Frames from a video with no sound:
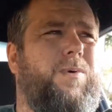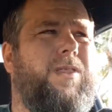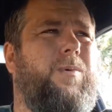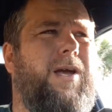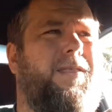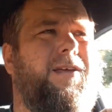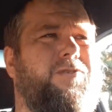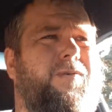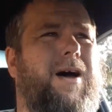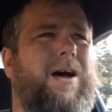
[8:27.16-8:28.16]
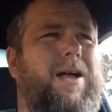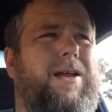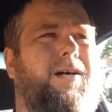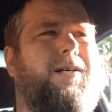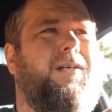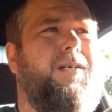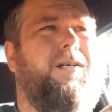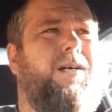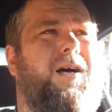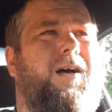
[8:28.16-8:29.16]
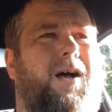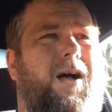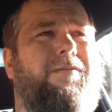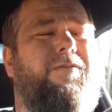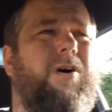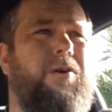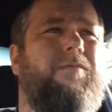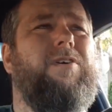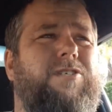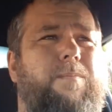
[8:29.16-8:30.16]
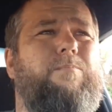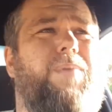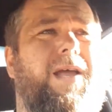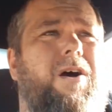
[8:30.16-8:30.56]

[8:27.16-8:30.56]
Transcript: with the way these ride. I've gone over some big